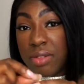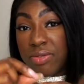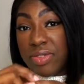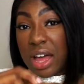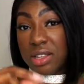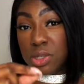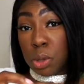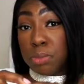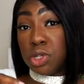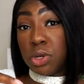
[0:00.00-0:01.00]
that
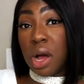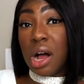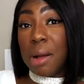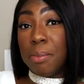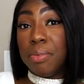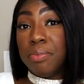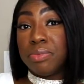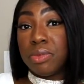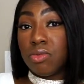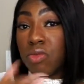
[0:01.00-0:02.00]
swimsuit up
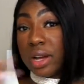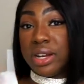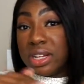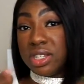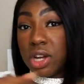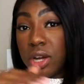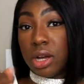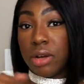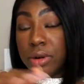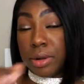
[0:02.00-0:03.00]
right next to
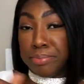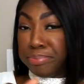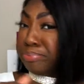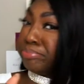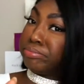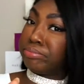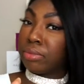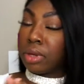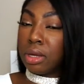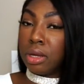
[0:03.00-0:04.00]
her
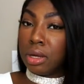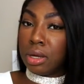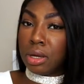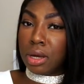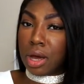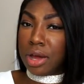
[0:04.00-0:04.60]
her